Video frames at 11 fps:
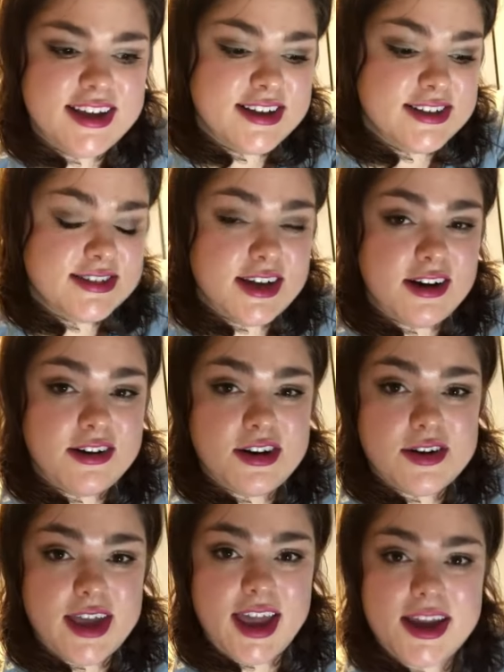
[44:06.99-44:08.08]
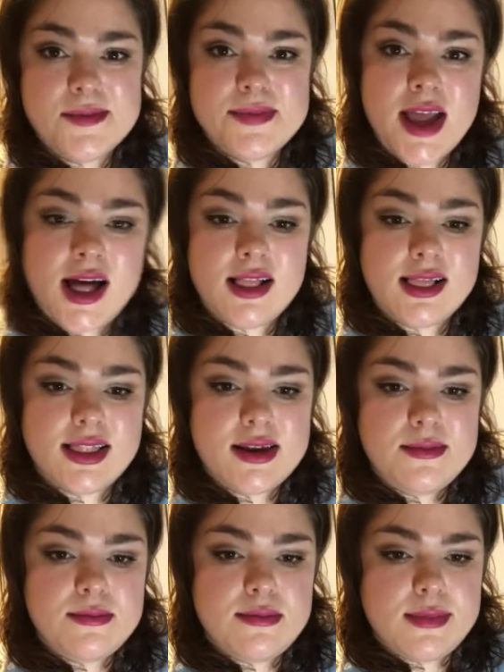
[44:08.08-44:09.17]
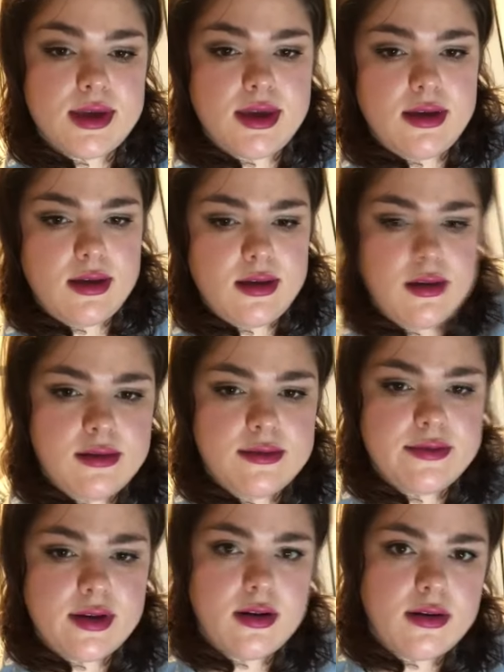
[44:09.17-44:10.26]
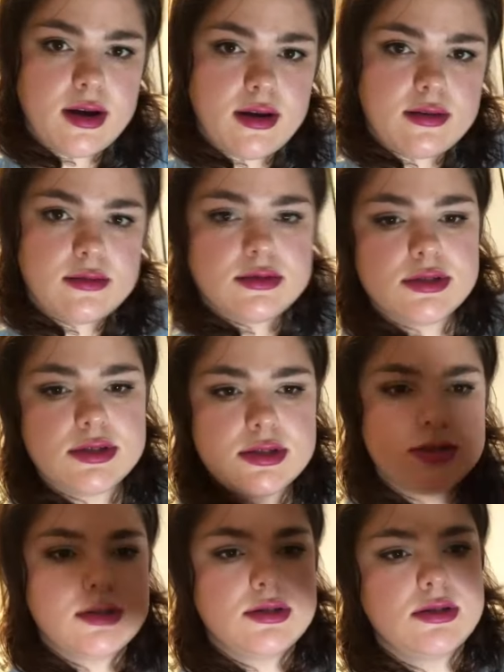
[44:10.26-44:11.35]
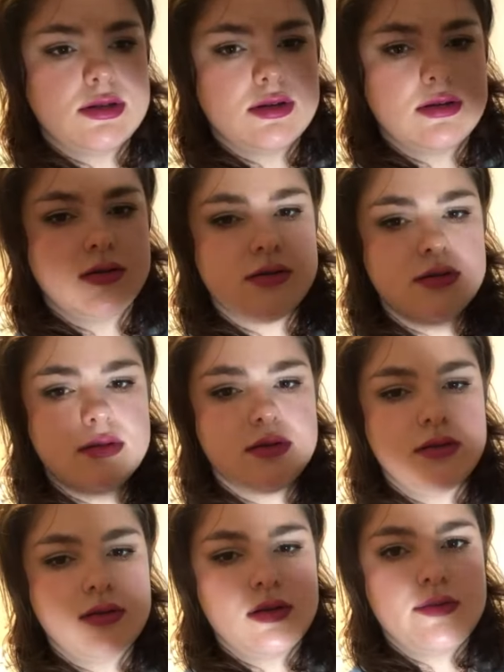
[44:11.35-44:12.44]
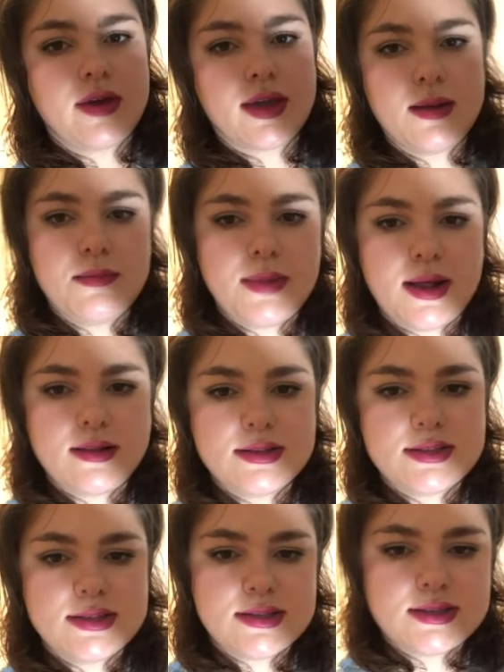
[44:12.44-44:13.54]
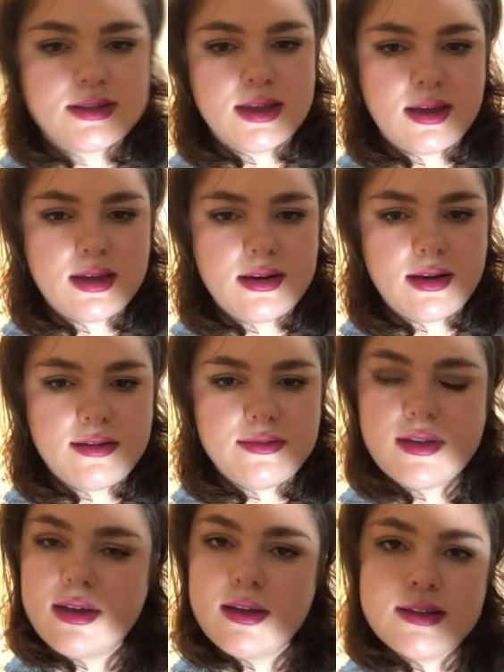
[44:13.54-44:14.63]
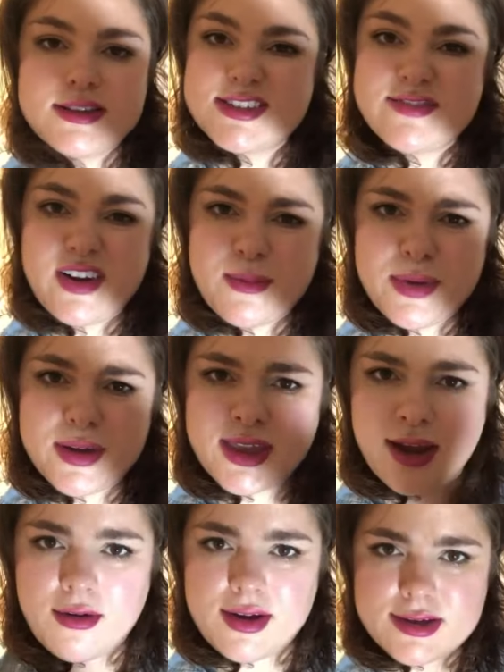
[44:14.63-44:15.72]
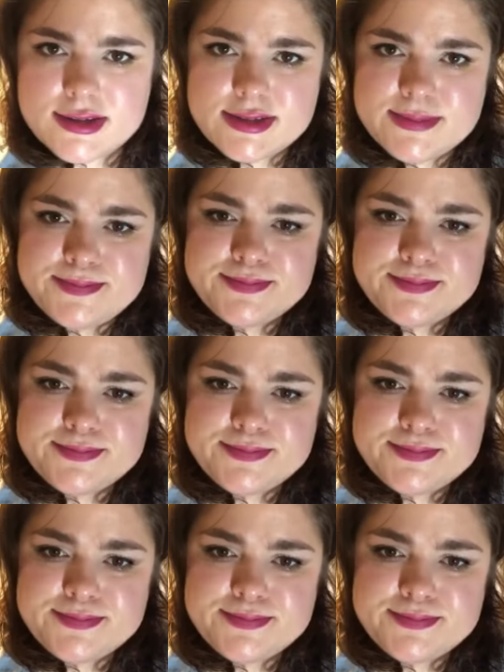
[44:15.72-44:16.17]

So, okay, let me figure out if I can balance this thing enough. This is very precarious.